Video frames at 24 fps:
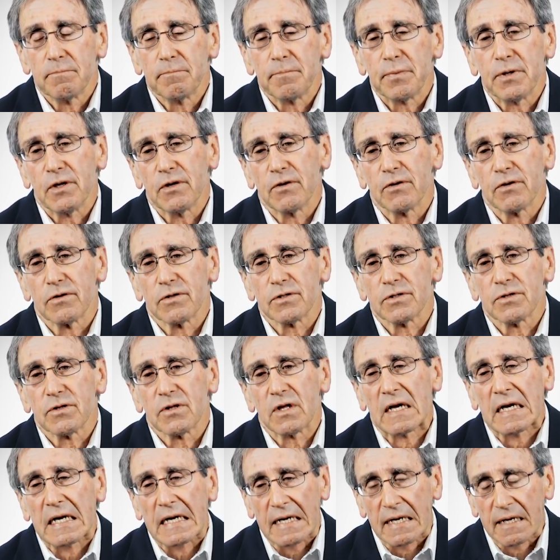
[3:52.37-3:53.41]
Peter's
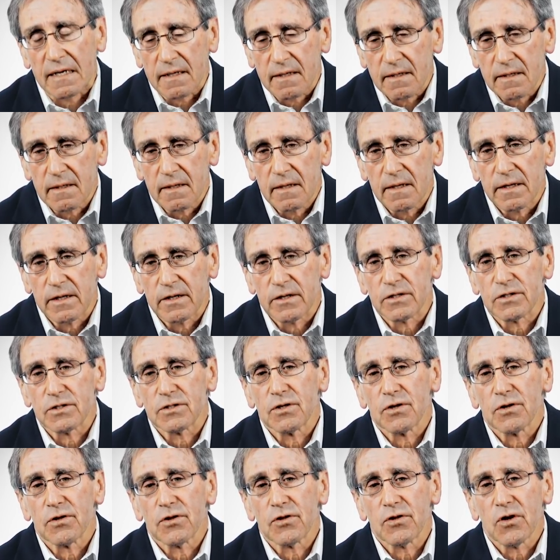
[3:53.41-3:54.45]
thinking and
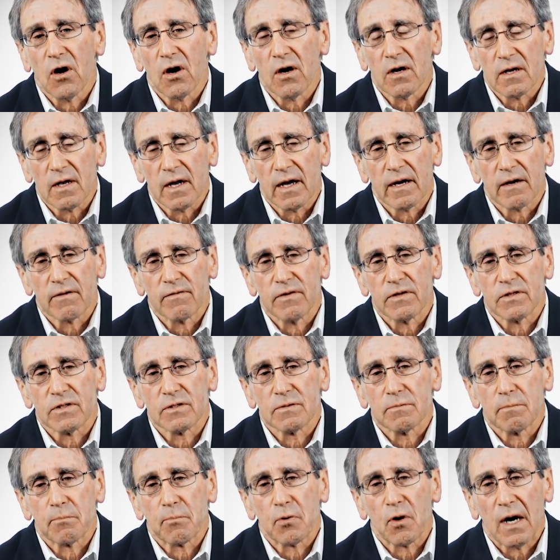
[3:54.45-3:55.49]
his thought life,
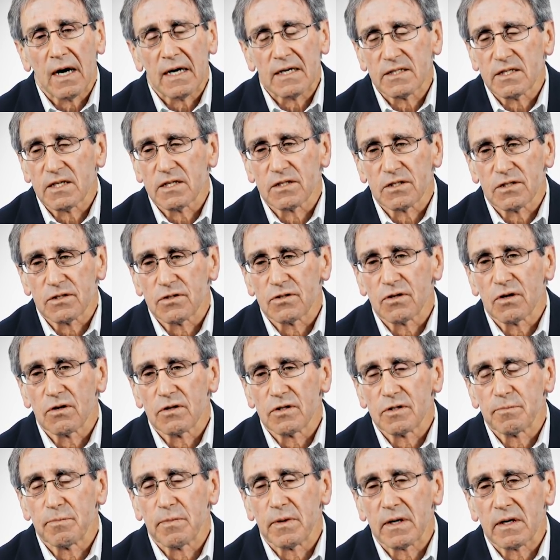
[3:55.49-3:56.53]
his processes, so
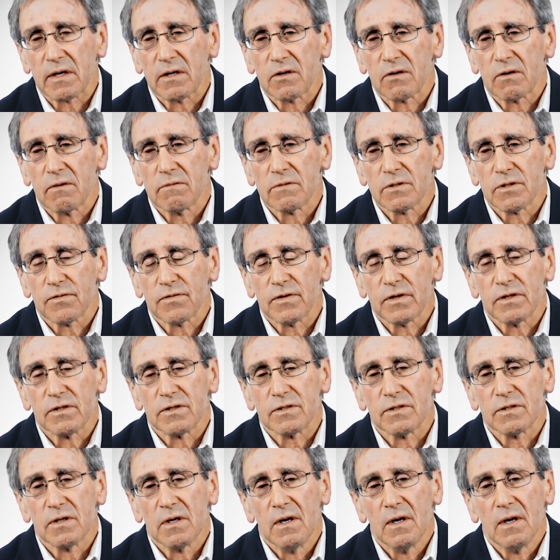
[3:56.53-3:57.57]
to speak, in terms of
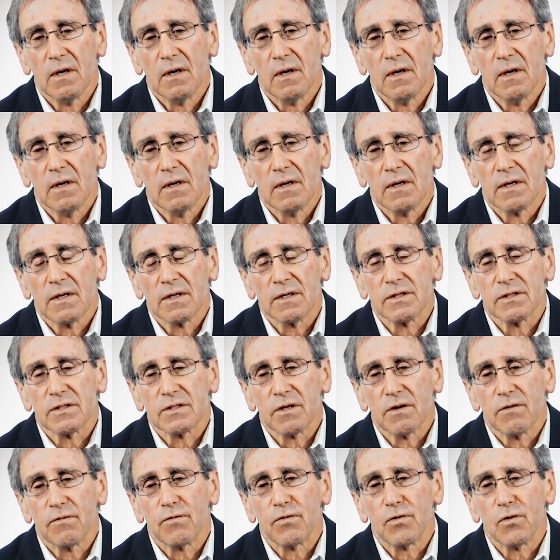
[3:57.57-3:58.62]
his
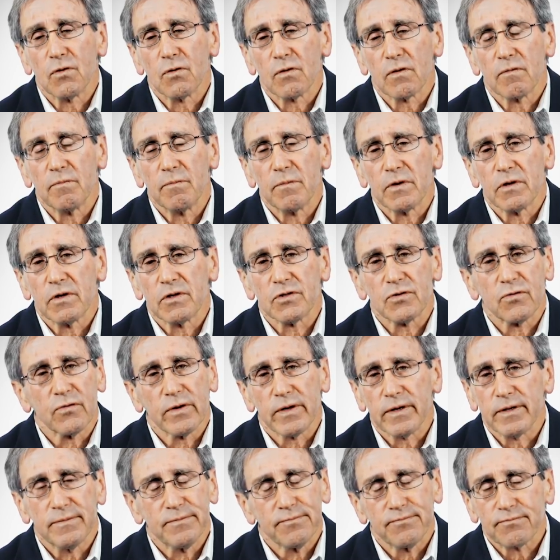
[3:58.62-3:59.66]
view of
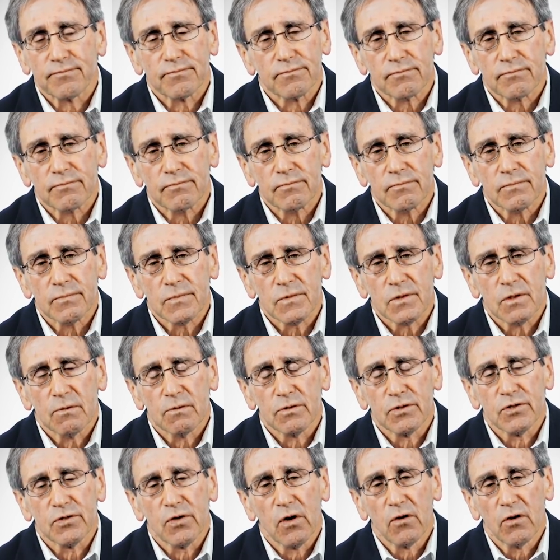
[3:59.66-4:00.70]
ministry
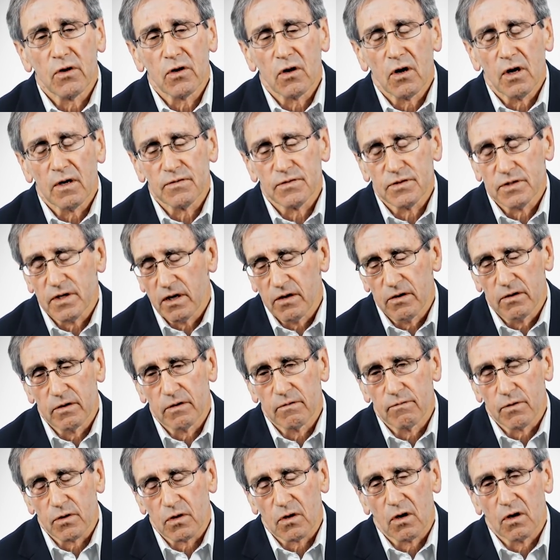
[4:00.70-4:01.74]
was totally off-centered
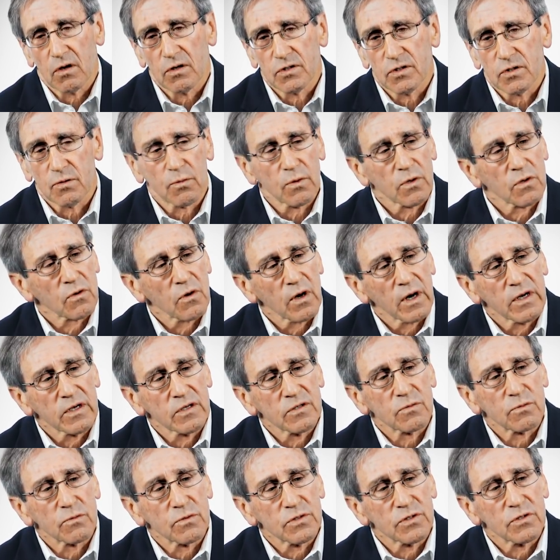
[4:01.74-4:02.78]
in regards to what
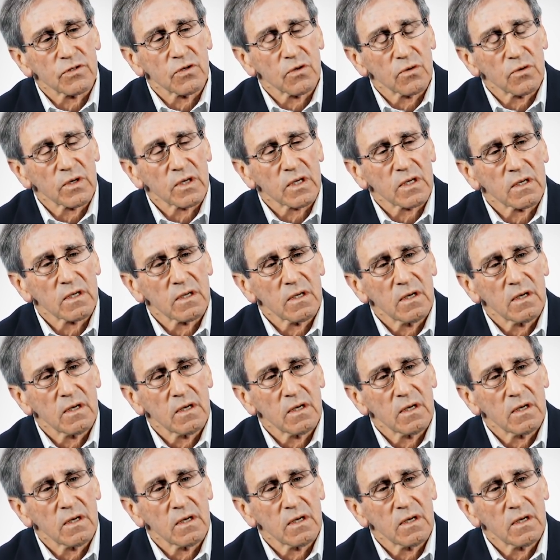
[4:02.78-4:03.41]
Christ was doing.